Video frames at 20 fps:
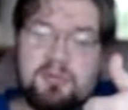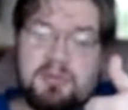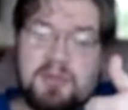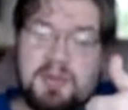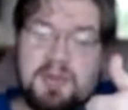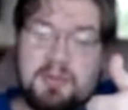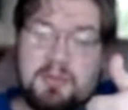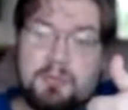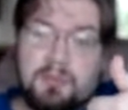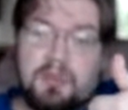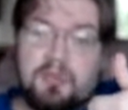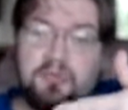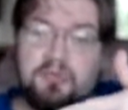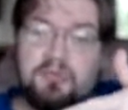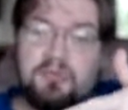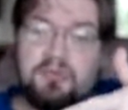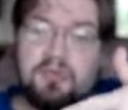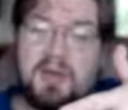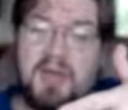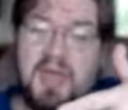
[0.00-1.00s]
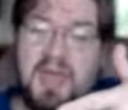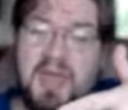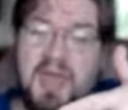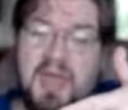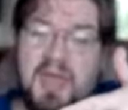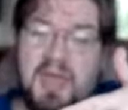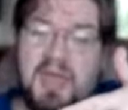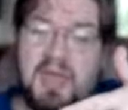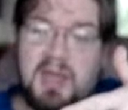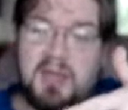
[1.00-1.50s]
making you worse
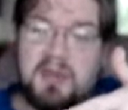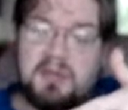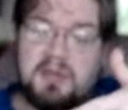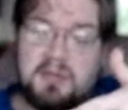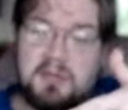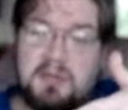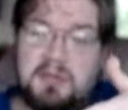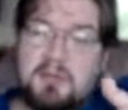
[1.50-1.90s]
and